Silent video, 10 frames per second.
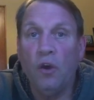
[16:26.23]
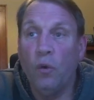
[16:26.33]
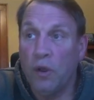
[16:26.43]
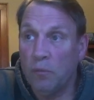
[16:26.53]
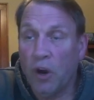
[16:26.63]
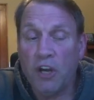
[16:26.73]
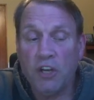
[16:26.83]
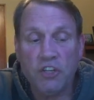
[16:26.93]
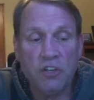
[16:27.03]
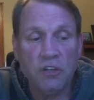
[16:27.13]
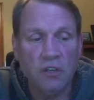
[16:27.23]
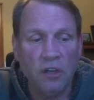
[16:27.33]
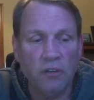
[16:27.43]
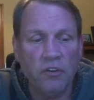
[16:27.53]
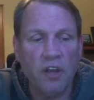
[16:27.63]
who in March
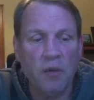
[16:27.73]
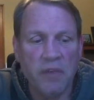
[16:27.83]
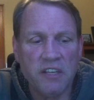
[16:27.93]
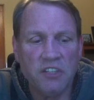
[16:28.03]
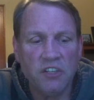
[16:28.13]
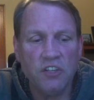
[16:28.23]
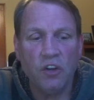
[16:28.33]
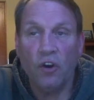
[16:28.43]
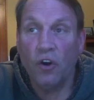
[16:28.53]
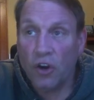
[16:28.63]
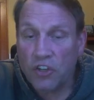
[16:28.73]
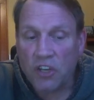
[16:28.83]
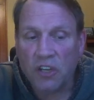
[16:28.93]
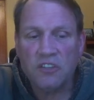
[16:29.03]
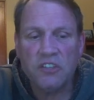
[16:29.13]
delivered a message
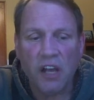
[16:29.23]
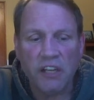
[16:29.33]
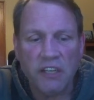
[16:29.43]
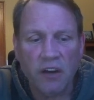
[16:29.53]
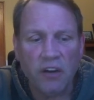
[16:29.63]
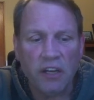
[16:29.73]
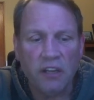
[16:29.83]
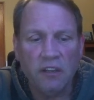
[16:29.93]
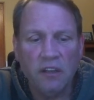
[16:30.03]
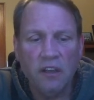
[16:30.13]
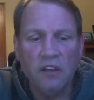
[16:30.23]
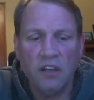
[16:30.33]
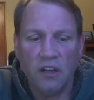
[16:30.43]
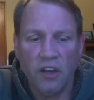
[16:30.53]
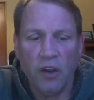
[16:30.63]
urging solidarity,
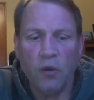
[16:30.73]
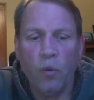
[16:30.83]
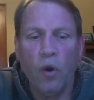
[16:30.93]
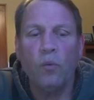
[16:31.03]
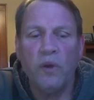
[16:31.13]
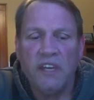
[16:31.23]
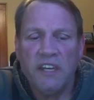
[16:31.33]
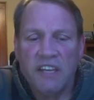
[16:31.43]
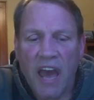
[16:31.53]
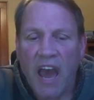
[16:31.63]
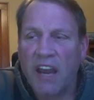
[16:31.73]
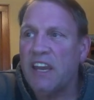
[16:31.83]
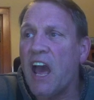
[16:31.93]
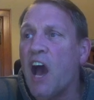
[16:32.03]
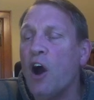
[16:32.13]
declaring, quote, we need to act
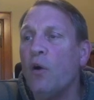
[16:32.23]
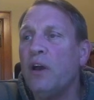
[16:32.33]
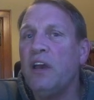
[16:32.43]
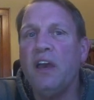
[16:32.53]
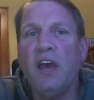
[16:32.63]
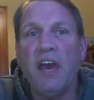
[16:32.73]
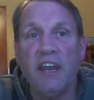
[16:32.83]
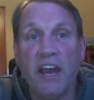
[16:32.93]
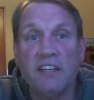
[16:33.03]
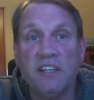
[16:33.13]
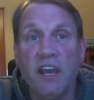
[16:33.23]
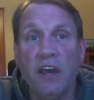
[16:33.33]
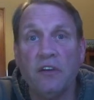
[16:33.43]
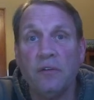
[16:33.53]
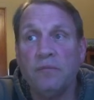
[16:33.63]
now and act
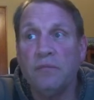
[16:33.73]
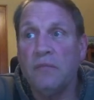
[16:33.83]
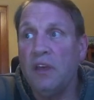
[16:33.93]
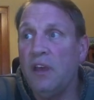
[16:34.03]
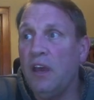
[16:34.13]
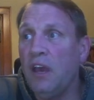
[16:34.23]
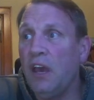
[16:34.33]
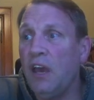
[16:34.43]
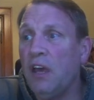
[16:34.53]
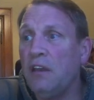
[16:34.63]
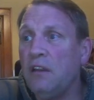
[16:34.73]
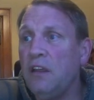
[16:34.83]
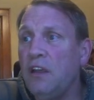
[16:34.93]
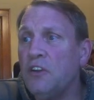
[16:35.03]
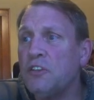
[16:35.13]
together. And
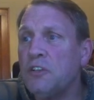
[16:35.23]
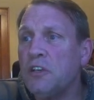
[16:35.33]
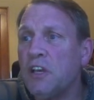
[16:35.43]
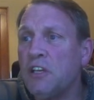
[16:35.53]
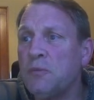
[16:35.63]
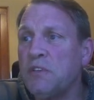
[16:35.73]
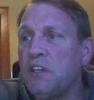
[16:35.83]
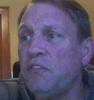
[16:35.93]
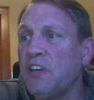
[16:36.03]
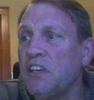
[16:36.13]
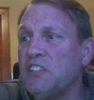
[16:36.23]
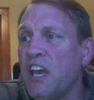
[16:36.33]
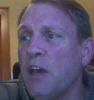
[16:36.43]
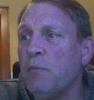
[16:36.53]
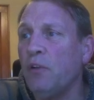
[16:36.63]
here's a specific
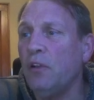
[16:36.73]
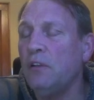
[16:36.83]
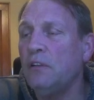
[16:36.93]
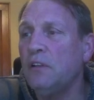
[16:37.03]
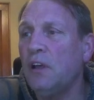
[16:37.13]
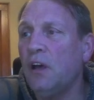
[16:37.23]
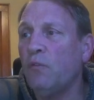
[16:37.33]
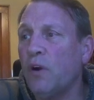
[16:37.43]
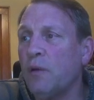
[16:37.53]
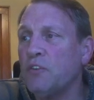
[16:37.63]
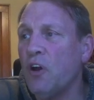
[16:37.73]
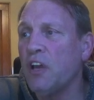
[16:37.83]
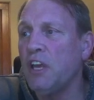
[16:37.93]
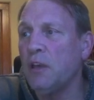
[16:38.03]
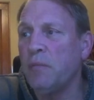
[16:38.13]
example of what I'm
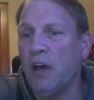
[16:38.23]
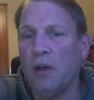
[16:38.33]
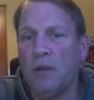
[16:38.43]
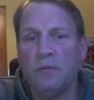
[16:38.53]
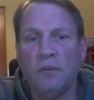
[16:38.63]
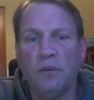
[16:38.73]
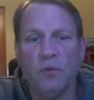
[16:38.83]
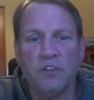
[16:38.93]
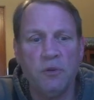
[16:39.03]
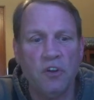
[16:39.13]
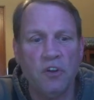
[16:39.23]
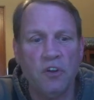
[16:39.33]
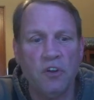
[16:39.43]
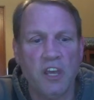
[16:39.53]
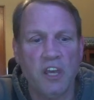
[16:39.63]
talking about, or what she was
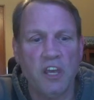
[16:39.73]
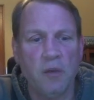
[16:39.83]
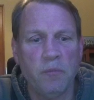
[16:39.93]
talking about.